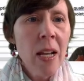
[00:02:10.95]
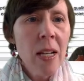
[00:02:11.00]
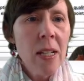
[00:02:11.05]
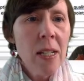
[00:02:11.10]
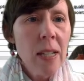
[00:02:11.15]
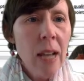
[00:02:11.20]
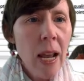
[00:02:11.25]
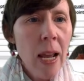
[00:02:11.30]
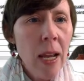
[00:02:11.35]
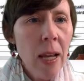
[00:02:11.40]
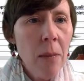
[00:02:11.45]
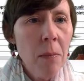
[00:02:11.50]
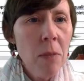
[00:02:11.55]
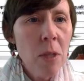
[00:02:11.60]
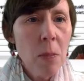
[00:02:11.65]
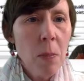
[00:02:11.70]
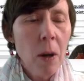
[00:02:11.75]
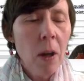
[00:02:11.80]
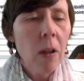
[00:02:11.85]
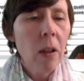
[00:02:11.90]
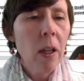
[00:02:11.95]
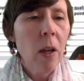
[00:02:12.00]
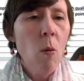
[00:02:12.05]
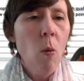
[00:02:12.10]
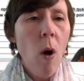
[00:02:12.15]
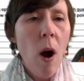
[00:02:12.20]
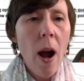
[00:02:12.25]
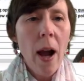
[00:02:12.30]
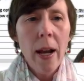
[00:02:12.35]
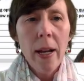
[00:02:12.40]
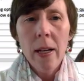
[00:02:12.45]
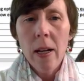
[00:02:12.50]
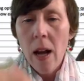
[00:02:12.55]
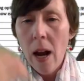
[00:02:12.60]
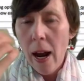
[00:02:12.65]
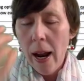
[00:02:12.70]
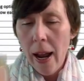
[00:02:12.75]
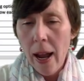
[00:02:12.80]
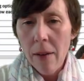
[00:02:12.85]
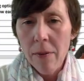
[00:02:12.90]
Same sparkling wine.
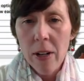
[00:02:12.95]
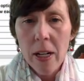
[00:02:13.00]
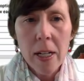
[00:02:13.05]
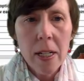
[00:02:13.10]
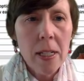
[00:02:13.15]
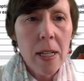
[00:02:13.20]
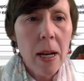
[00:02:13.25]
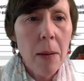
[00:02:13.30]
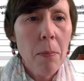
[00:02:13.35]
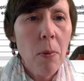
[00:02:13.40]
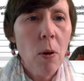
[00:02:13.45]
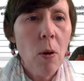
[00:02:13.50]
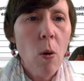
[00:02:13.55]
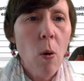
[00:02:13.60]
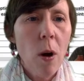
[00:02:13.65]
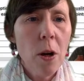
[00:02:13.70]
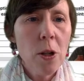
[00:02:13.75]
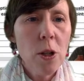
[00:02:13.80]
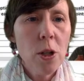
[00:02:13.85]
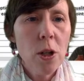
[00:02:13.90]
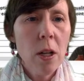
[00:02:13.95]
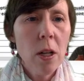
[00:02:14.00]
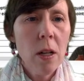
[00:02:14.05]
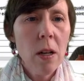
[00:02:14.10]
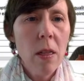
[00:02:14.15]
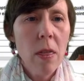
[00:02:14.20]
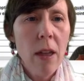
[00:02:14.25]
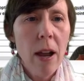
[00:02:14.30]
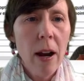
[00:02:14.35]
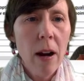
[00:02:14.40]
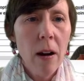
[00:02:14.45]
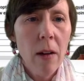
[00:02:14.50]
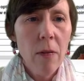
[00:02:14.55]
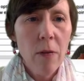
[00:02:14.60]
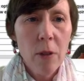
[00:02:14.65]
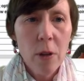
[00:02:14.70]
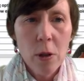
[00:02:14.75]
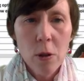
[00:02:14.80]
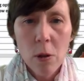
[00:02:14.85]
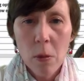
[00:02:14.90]
I have an example question there
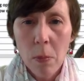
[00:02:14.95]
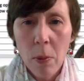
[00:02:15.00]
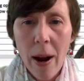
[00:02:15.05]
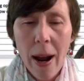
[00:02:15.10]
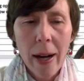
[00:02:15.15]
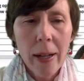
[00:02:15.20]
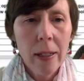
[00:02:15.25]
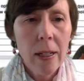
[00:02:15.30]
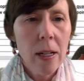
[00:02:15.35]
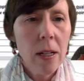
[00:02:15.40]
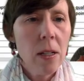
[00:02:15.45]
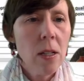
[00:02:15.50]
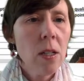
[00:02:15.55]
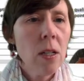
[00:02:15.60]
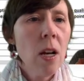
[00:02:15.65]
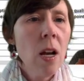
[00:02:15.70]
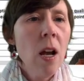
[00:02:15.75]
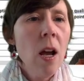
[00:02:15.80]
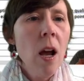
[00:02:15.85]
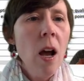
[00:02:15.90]
for you to practice.